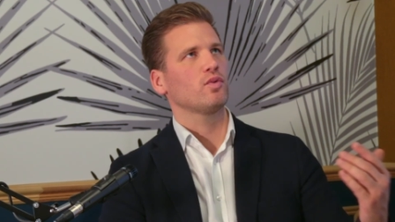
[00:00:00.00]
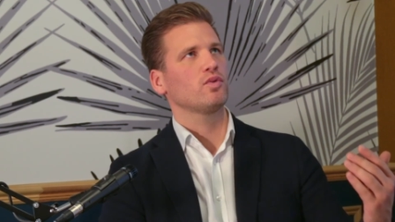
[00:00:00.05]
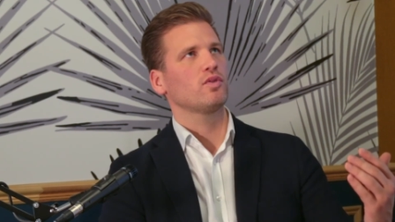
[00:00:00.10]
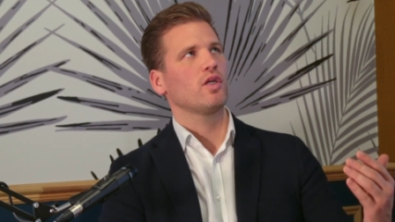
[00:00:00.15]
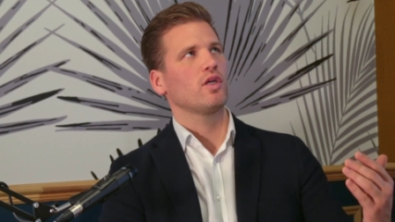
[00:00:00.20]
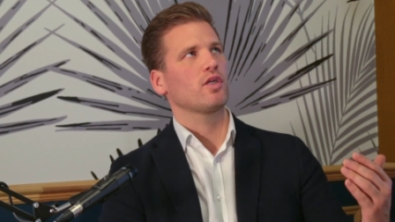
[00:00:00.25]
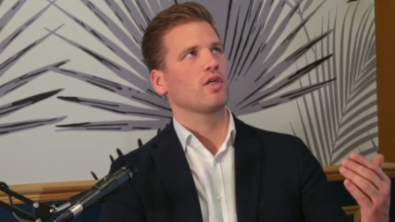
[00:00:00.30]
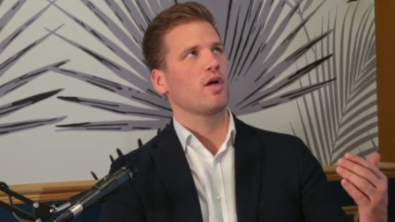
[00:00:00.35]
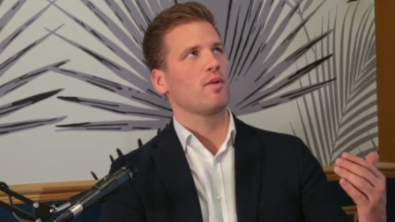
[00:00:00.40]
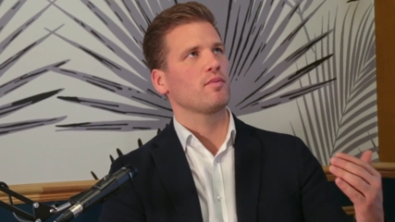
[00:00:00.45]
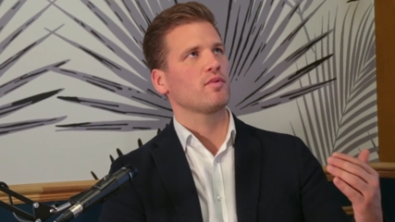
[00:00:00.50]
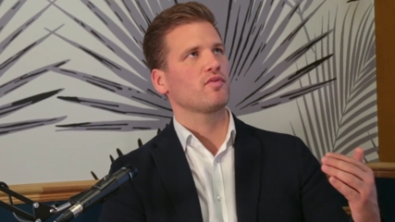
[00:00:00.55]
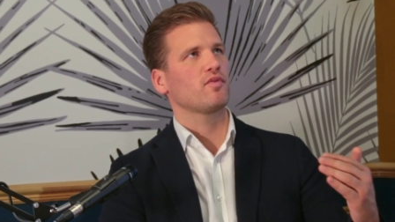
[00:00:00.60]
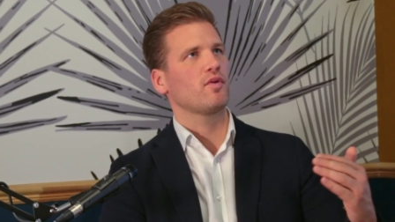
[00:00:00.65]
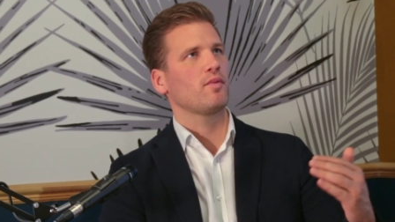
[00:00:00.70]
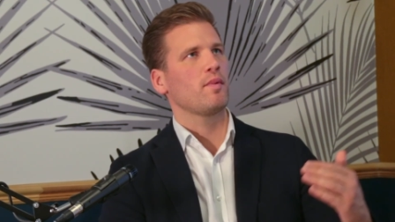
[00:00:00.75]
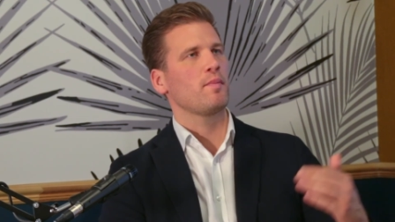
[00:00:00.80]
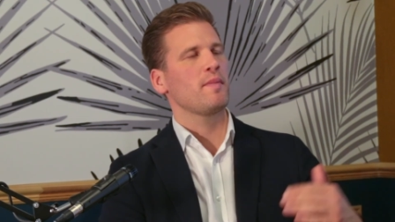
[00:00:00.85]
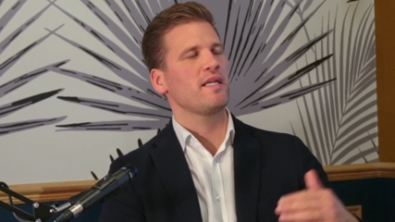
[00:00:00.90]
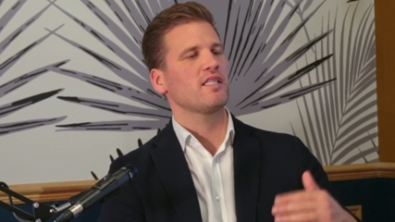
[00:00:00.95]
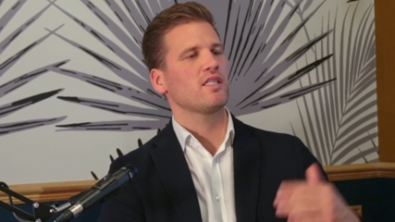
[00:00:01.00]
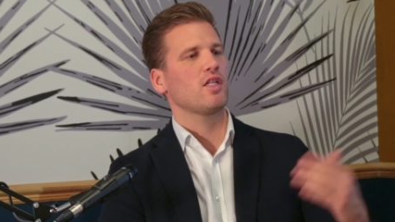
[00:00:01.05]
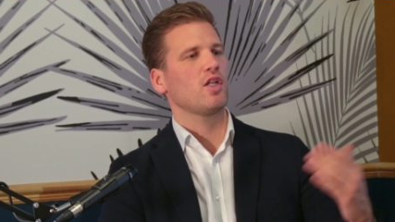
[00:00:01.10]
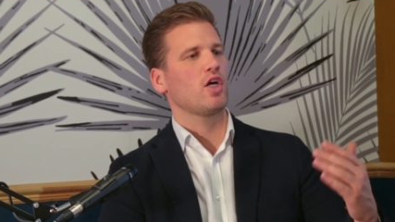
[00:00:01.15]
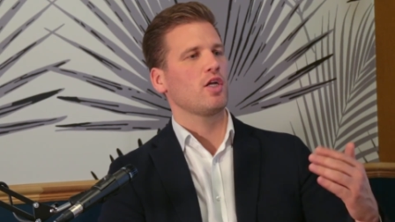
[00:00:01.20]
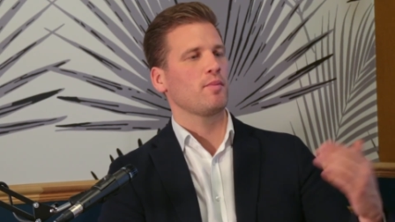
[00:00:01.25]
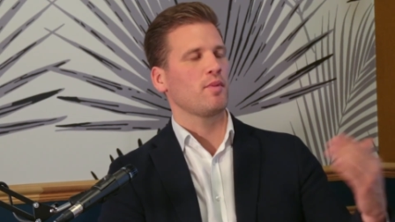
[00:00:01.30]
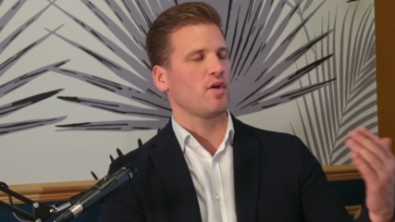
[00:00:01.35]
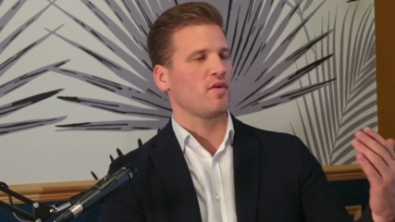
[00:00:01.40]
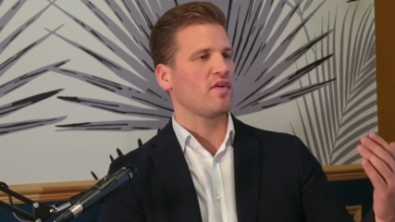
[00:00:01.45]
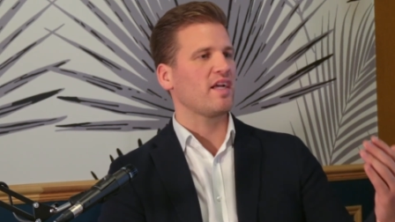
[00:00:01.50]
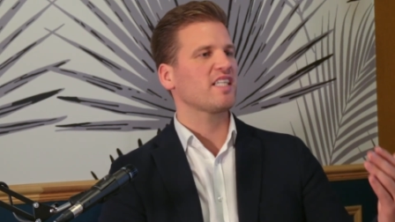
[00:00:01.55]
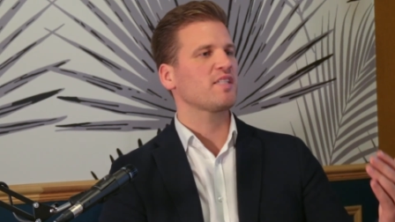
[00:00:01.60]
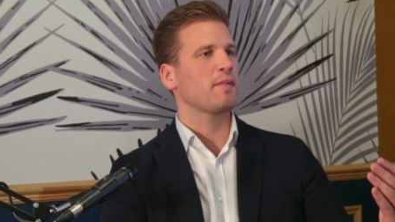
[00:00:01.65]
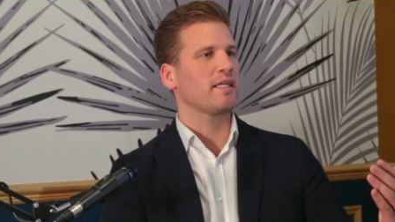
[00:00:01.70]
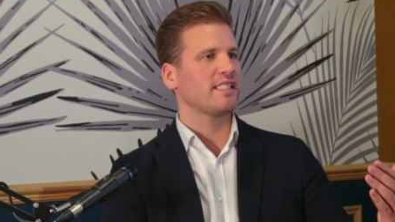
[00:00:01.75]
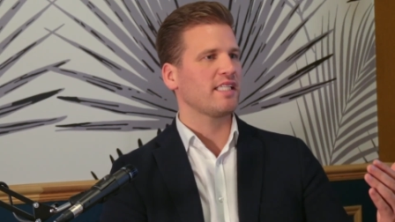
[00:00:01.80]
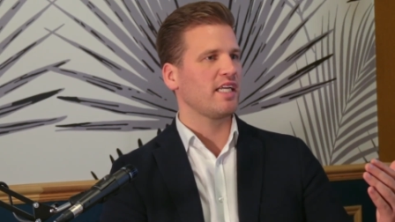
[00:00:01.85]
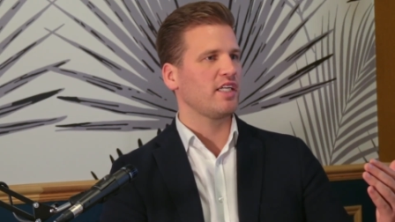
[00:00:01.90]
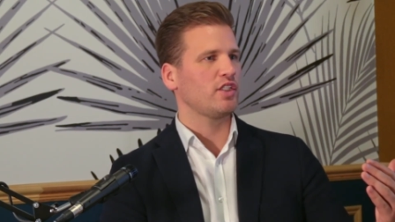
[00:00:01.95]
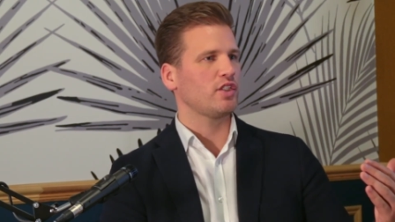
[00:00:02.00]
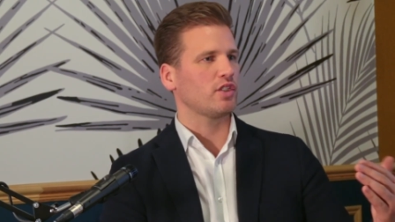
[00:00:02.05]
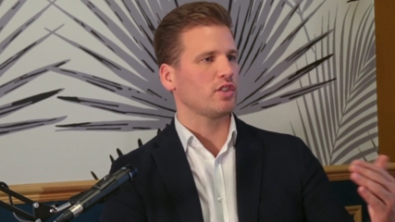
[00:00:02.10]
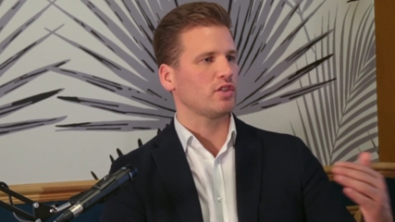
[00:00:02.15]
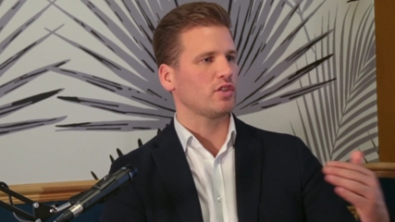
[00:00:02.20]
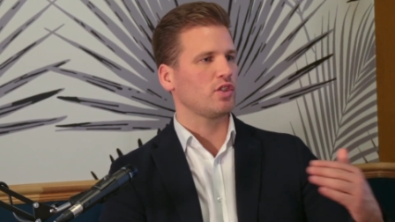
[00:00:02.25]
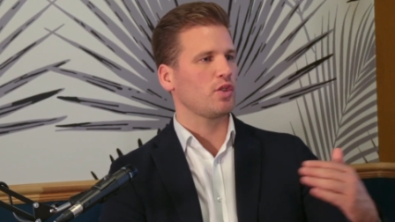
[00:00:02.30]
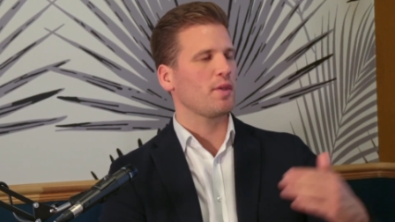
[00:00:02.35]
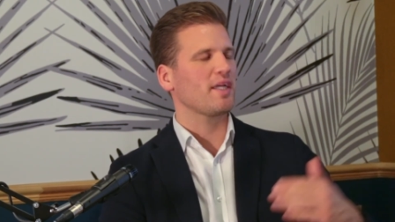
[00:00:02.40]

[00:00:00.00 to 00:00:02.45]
also comes from a misalignment of expectations.